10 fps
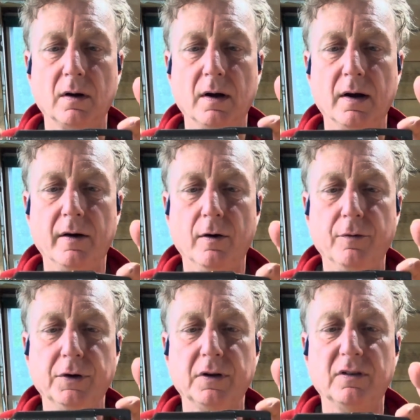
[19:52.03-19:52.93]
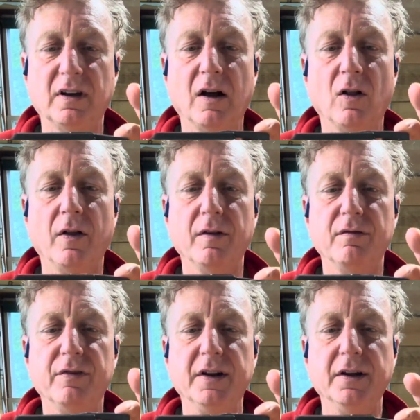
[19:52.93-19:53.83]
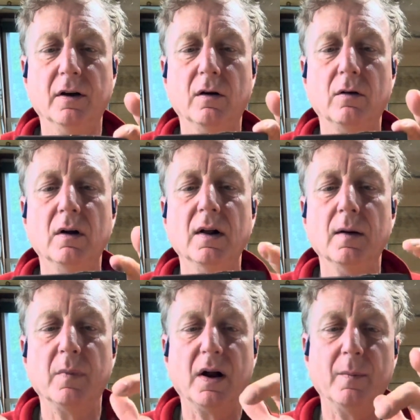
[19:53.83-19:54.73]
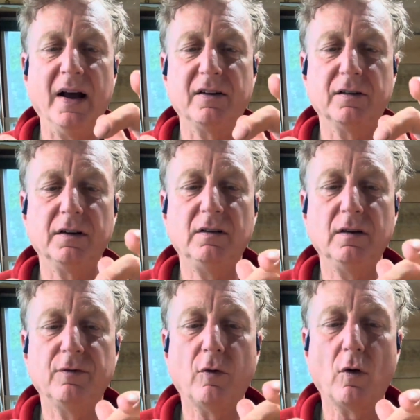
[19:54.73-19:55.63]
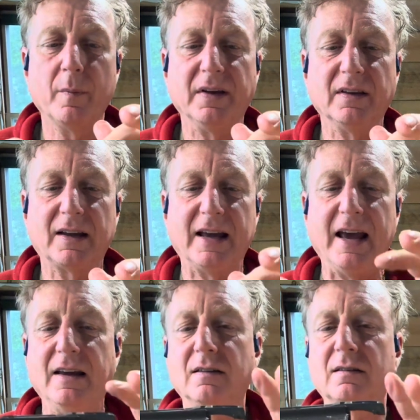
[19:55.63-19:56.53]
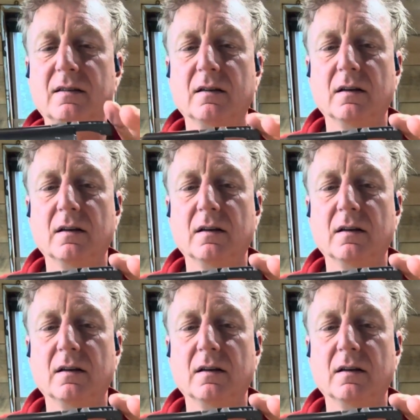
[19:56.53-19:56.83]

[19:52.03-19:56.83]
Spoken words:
I don't know if you can tell on the video, but I'm actually deforming the case